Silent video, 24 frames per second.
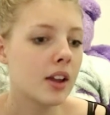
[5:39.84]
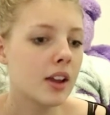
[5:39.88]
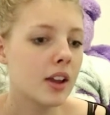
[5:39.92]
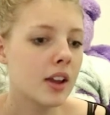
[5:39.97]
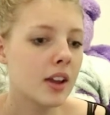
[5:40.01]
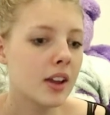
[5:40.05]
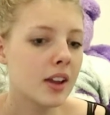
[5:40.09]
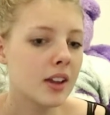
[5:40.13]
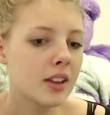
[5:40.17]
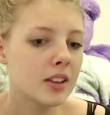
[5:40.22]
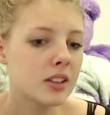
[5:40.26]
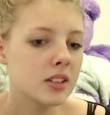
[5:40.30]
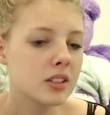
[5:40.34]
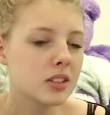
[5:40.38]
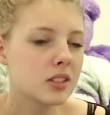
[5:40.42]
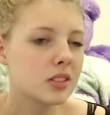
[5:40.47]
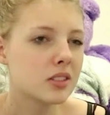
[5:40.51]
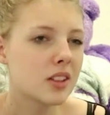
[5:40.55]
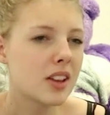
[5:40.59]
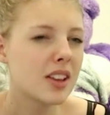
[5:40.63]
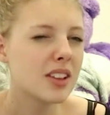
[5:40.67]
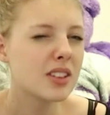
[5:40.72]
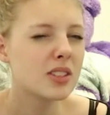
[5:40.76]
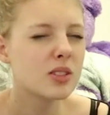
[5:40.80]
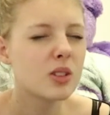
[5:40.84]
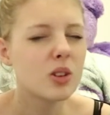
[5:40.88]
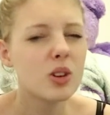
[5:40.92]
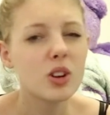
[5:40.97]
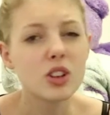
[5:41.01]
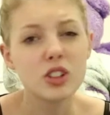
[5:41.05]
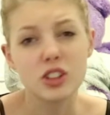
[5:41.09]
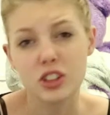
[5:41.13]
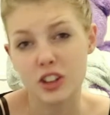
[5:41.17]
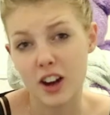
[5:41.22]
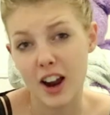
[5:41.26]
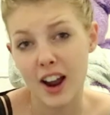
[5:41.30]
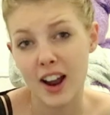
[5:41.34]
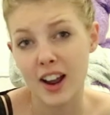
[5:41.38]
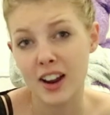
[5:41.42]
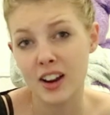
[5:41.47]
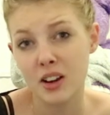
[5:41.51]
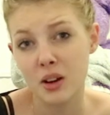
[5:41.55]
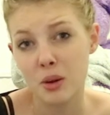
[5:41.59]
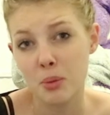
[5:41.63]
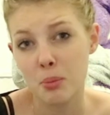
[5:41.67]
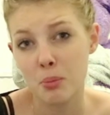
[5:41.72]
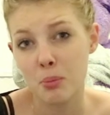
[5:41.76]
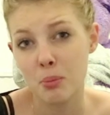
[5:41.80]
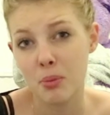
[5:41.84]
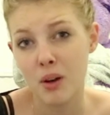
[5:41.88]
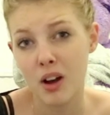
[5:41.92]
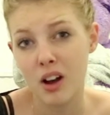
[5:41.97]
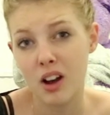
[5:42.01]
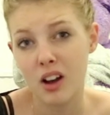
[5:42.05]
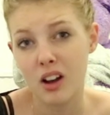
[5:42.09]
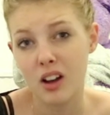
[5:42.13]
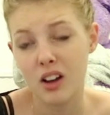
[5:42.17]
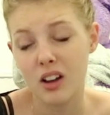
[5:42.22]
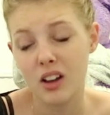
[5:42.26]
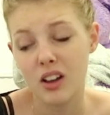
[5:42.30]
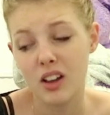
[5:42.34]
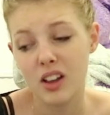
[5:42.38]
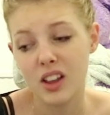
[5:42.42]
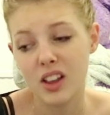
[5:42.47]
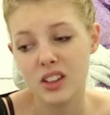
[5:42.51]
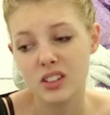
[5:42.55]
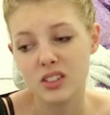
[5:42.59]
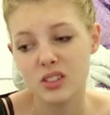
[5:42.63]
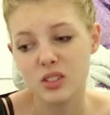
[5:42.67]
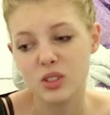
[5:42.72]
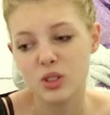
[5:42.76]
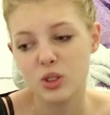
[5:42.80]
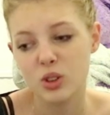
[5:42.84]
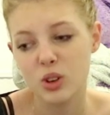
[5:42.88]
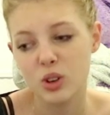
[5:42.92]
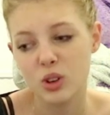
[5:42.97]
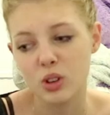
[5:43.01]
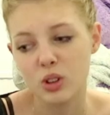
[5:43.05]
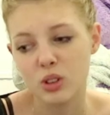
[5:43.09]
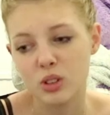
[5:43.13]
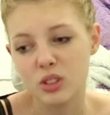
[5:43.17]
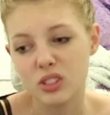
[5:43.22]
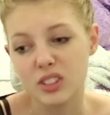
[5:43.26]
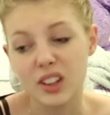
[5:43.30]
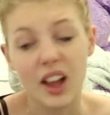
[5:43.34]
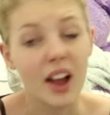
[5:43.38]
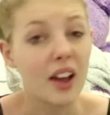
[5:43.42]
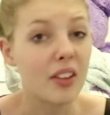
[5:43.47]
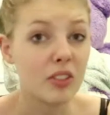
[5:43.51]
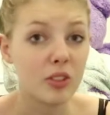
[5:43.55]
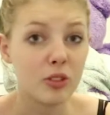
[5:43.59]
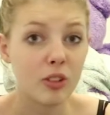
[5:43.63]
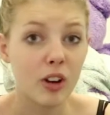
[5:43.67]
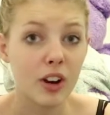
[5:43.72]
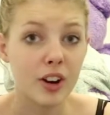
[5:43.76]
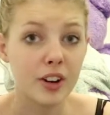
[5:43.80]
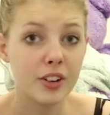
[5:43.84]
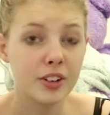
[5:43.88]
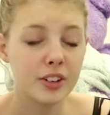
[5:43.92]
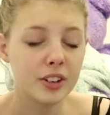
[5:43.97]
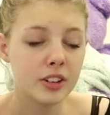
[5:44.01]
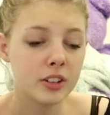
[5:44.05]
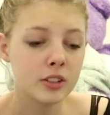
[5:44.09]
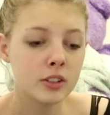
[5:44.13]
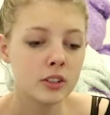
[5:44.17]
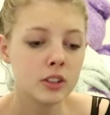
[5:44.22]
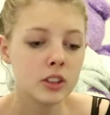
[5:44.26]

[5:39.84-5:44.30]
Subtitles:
It's not a trek, but it's not down the road.